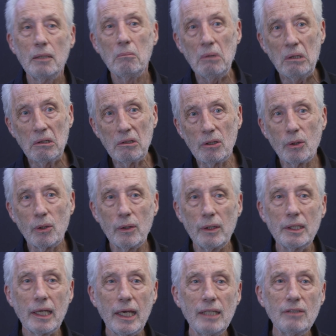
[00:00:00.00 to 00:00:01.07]
Or
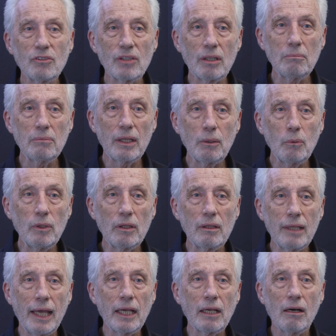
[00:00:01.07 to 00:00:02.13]
in case something with
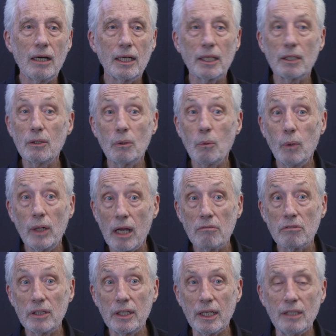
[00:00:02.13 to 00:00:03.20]
ink on it or
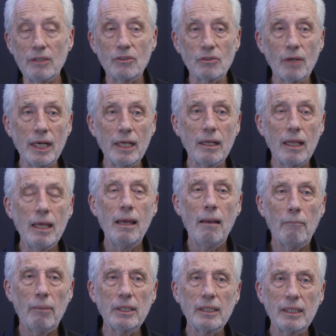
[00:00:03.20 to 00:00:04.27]
whatever it is, right?
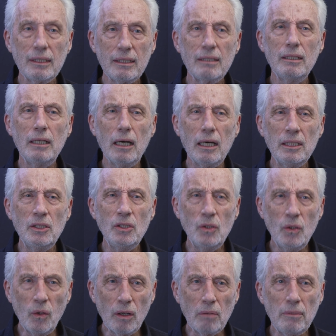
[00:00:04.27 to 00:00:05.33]
But
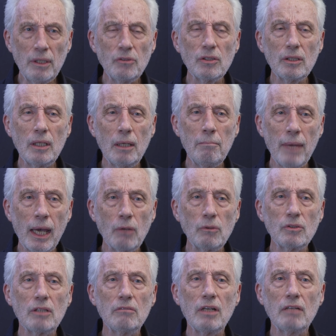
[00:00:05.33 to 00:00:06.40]
enormous
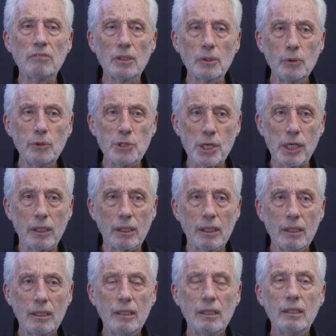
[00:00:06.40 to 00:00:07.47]
amount of evolution
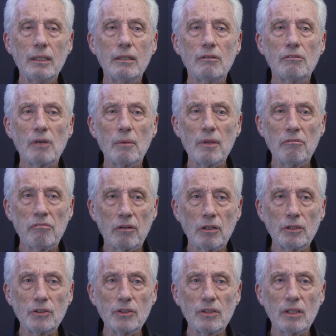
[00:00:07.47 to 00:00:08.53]
from the
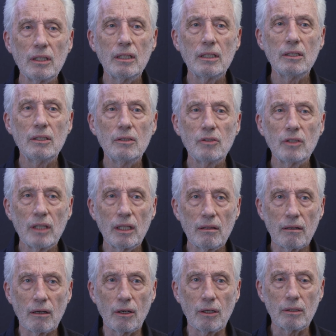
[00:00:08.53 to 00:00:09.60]
first to the
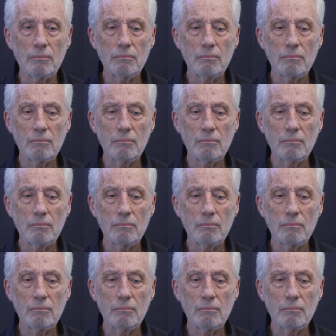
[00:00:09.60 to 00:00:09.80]
third.